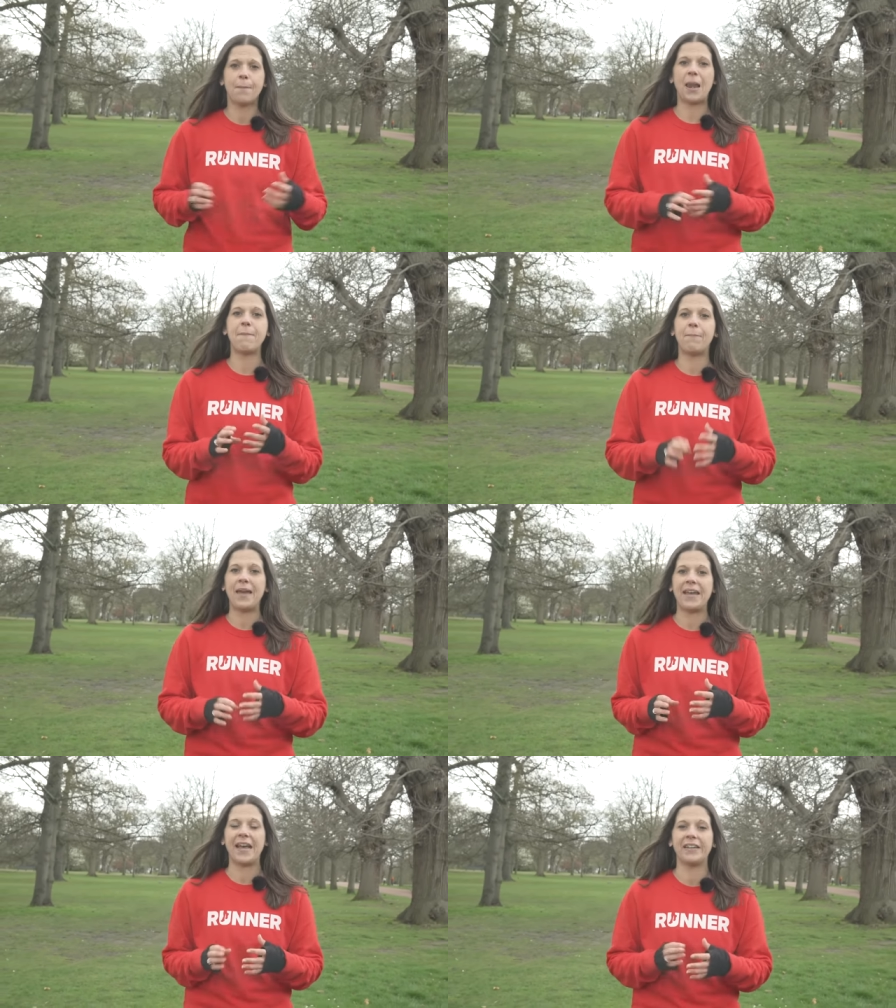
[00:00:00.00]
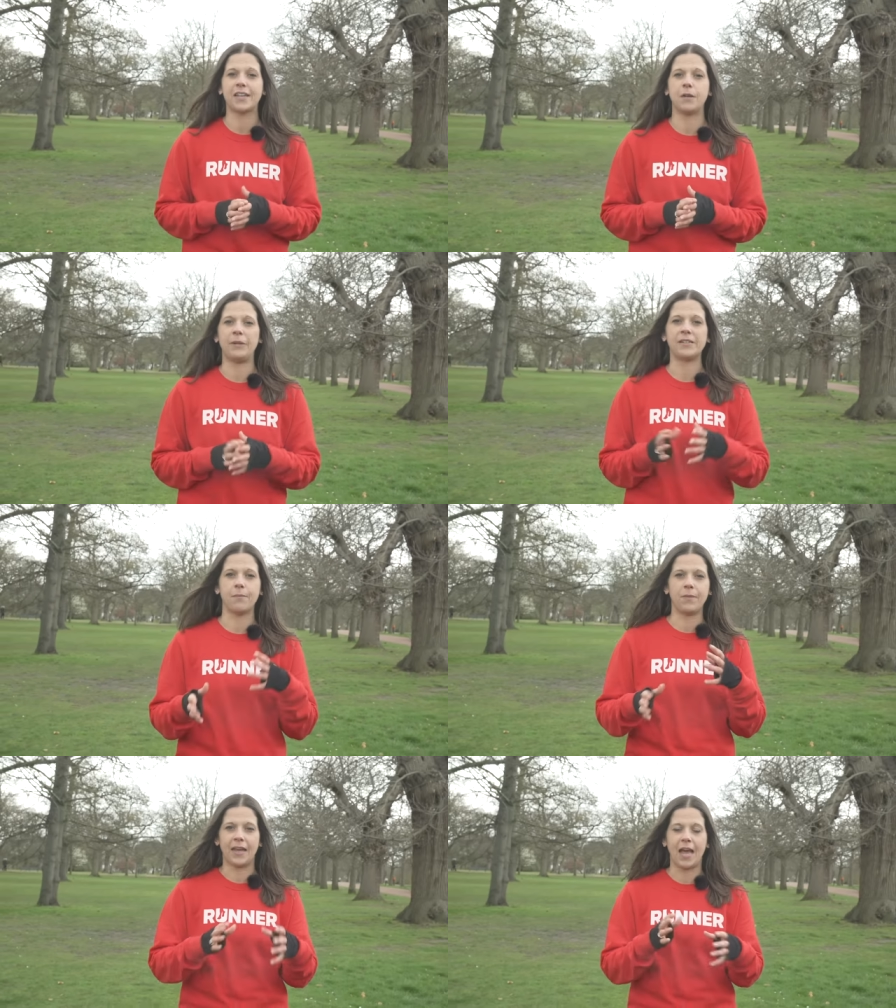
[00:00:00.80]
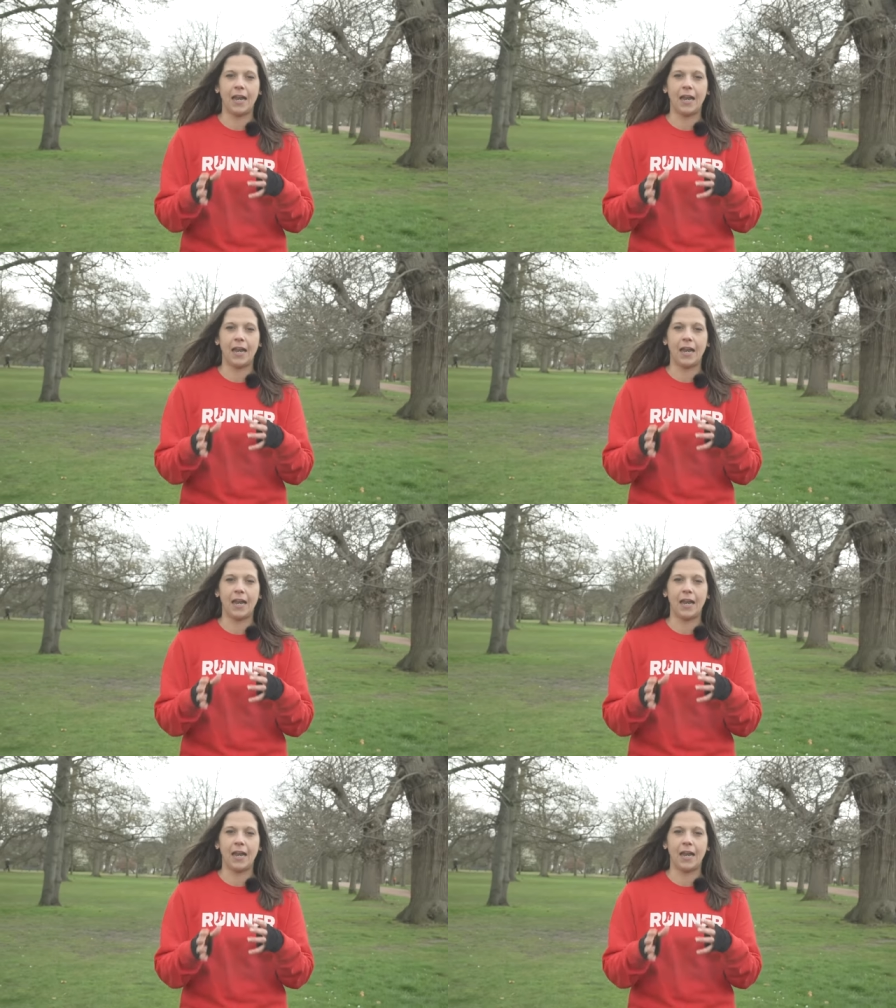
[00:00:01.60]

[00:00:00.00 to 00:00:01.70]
Plan B is going to be something